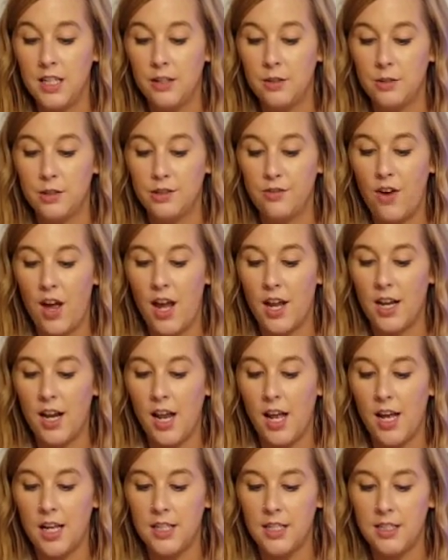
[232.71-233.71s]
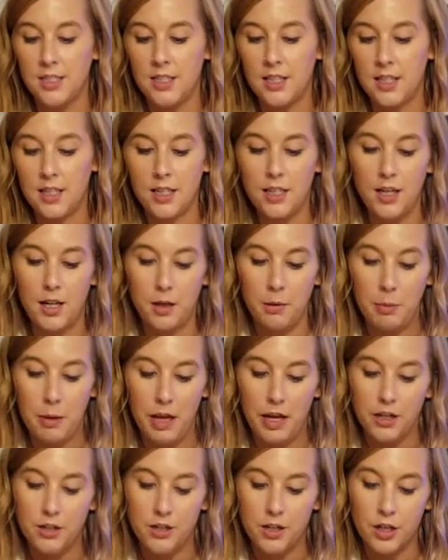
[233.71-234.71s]
It was fine. I had to send a
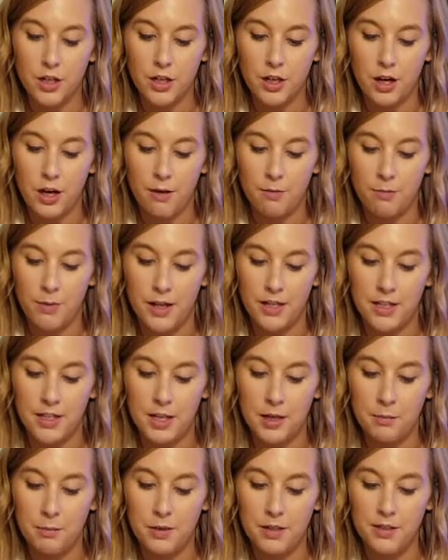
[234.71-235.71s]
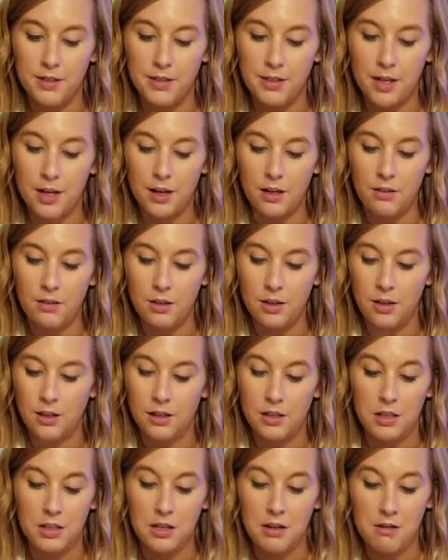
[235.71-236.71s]
picture of my tip and stuff,
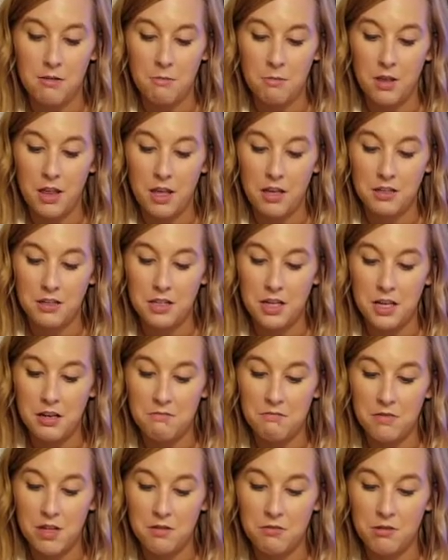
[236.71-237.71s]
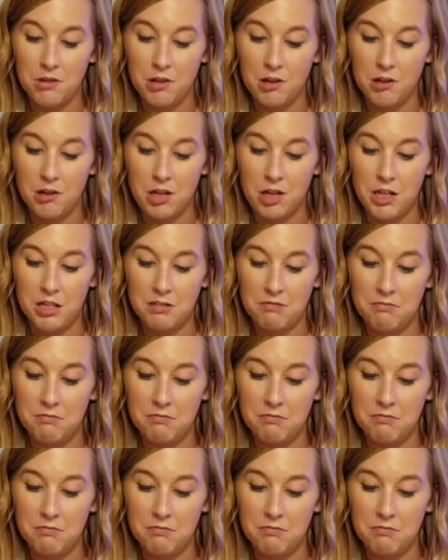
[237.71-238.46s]
but that was it. It was all good.